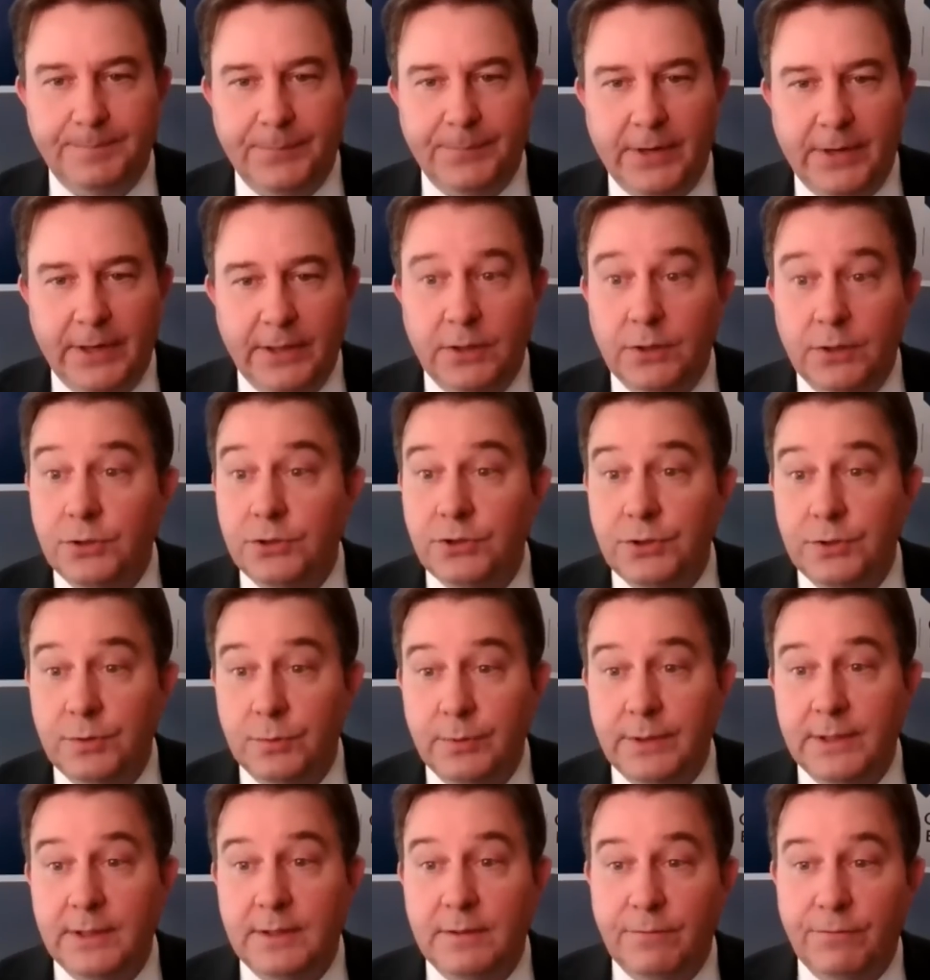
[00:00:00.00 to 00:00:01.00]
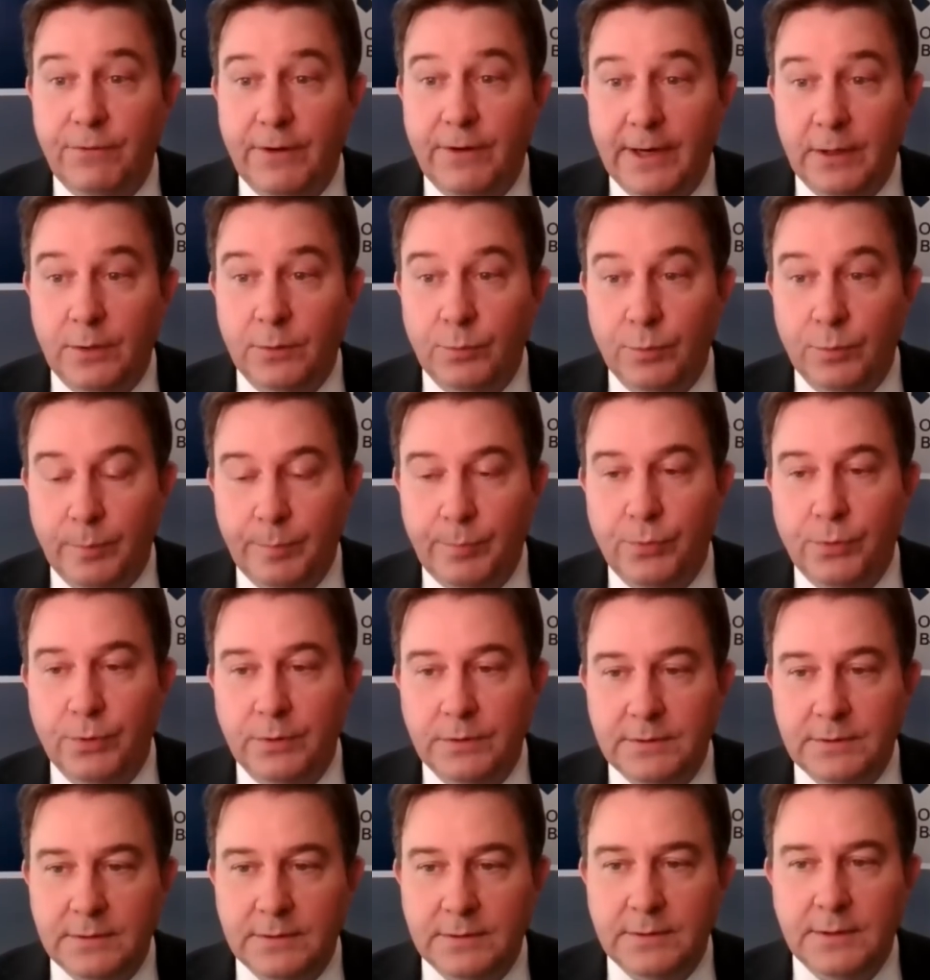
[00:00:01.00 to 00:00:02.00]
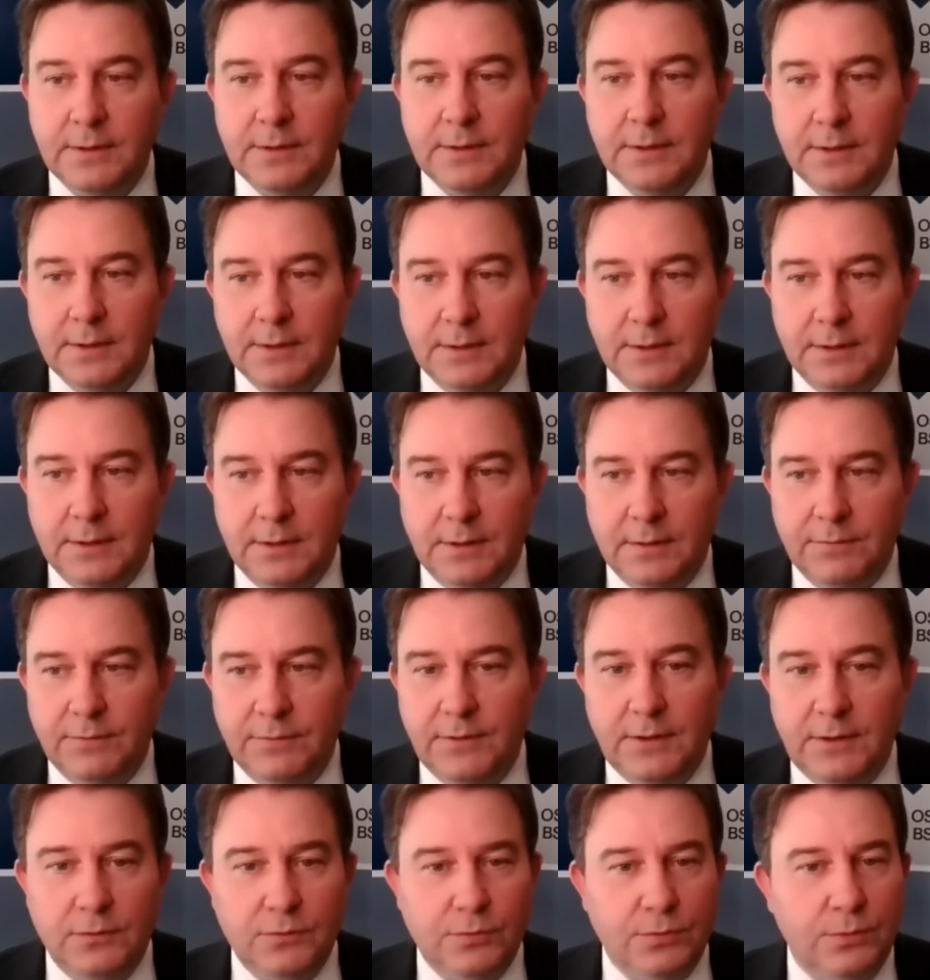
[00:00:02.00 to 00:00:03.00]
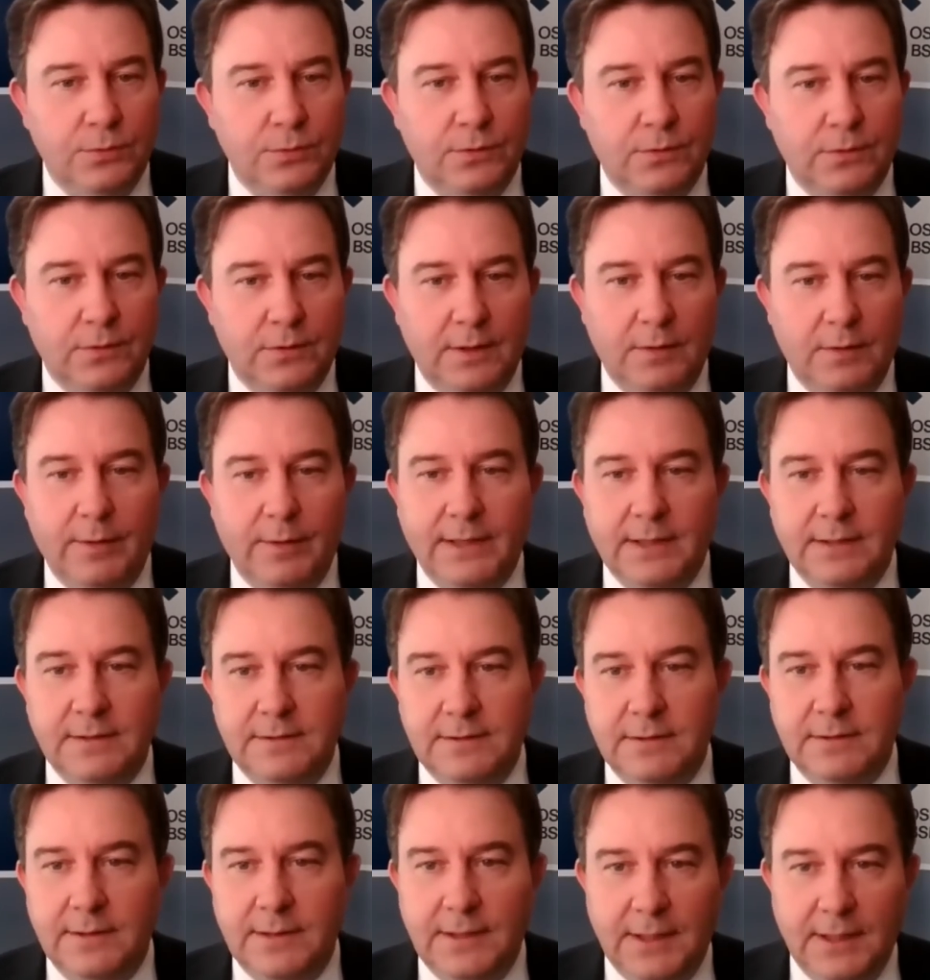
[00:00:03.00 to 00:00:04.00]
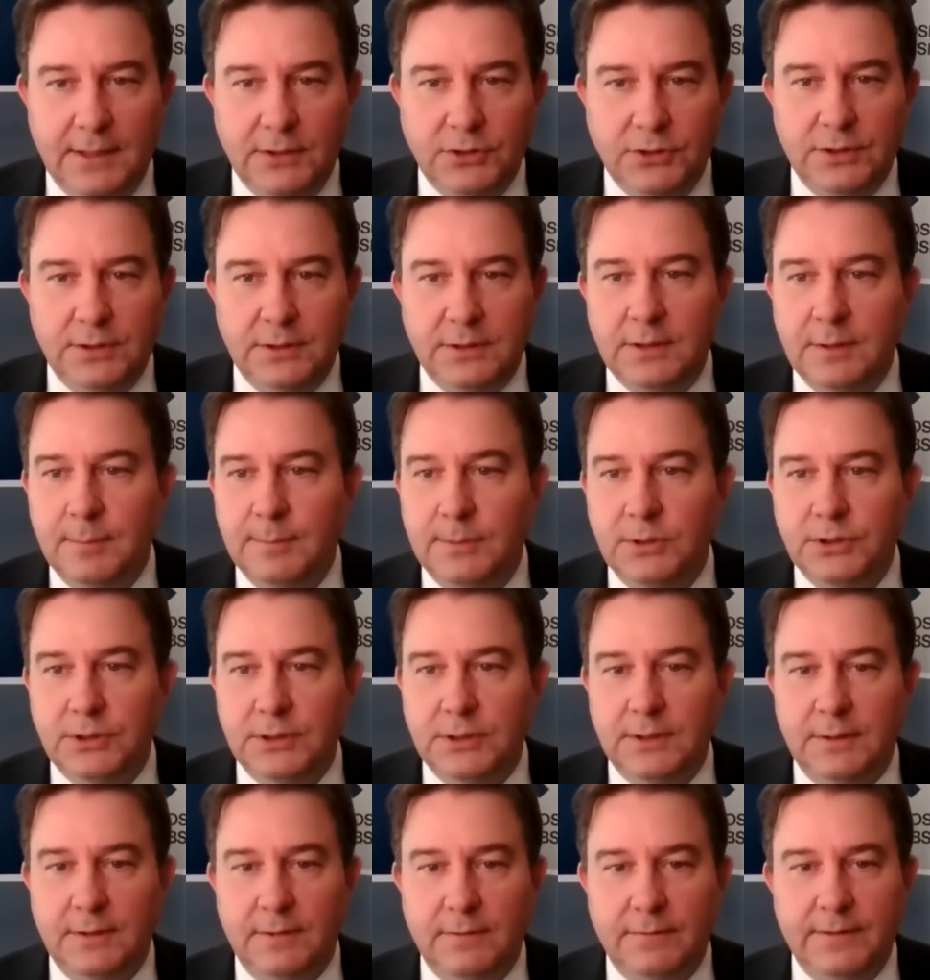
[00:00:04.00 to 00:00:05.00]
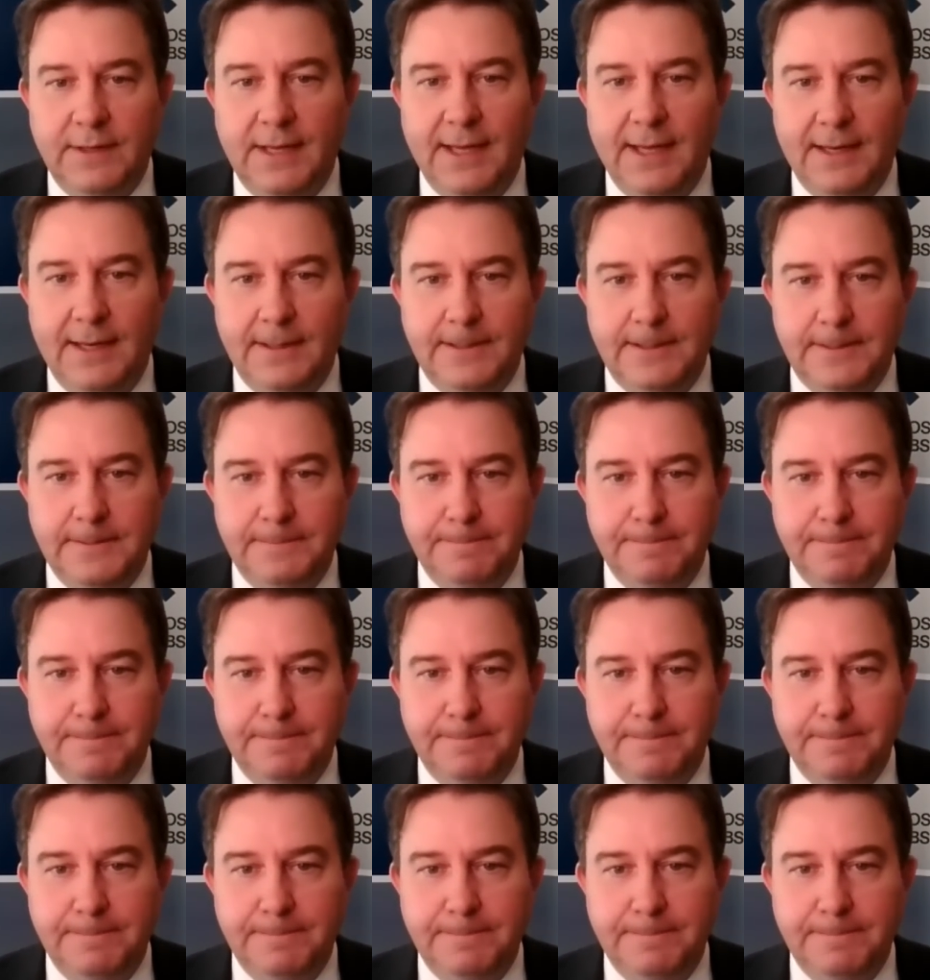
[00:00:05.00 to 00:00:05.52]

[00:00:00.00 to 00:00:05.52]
I urge you to read the final report of the Truth and Reconciliation Commission of Canada.